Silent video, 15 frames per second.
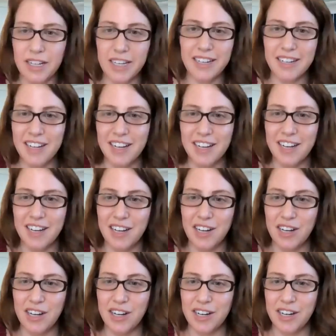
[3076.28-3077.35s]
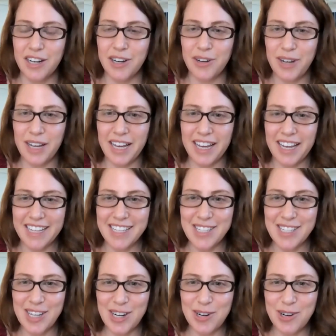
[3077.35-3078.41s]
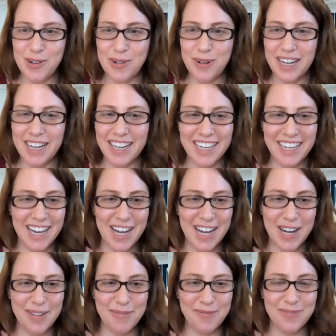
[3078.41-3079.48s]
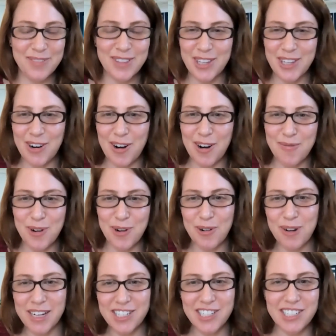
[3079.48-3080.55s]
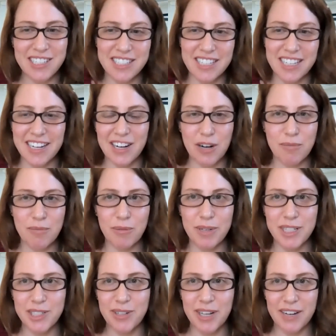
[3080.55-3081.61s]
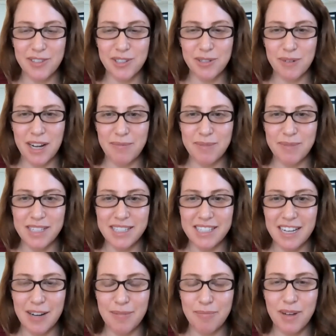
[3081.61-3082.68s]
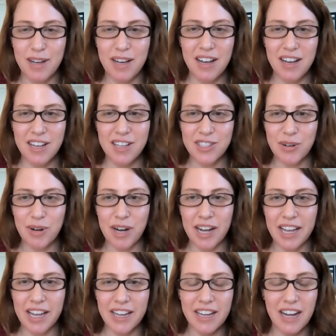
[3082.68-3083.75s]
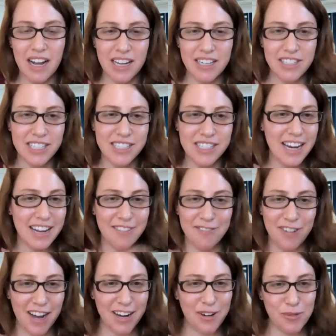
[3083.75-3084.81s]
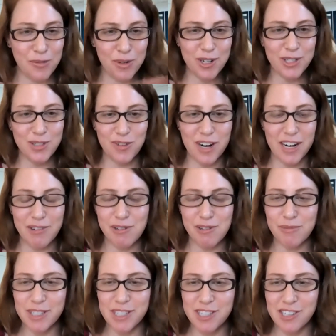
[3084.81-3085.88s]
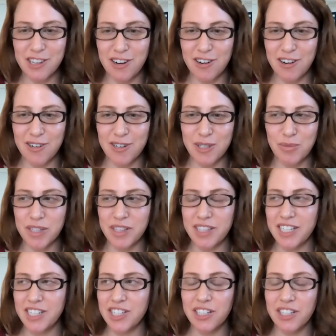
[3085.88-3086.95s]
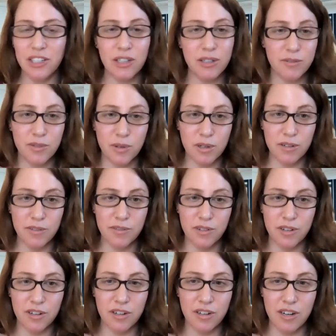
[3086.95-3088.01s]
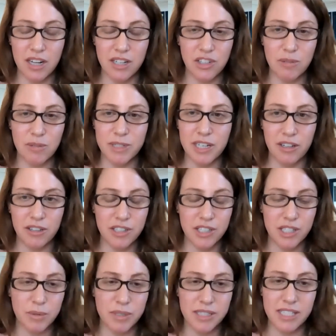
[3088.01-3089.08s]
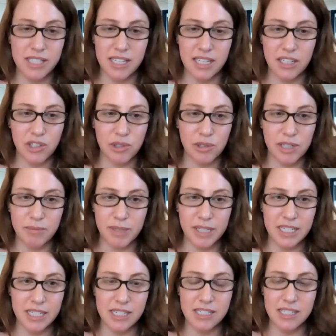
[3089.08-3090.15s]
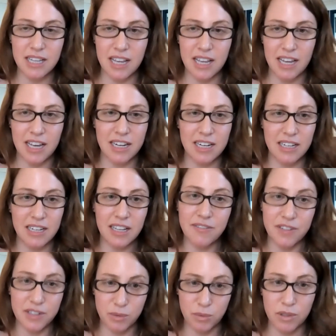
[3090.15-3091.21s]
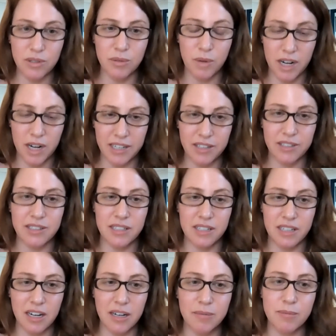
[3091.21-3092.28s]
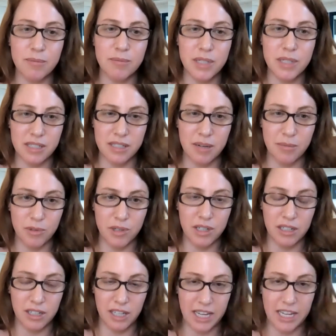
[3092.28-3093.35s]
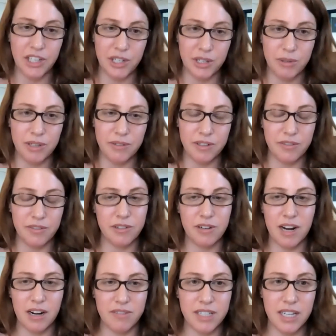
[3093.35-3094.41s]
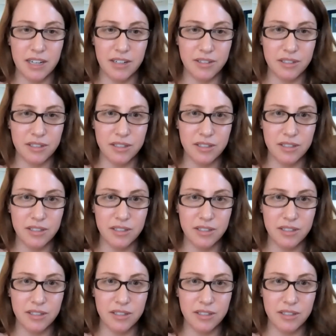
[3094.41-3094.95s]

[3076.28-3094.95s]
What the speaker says: it. Okay, so there are more questions here, but we do have to wrap this up. So I just, any final words for anyone with scars, what they should look for a dermatologist when seeking treatment, and if it's worthwhile to come to someone like you, even if they're out of town?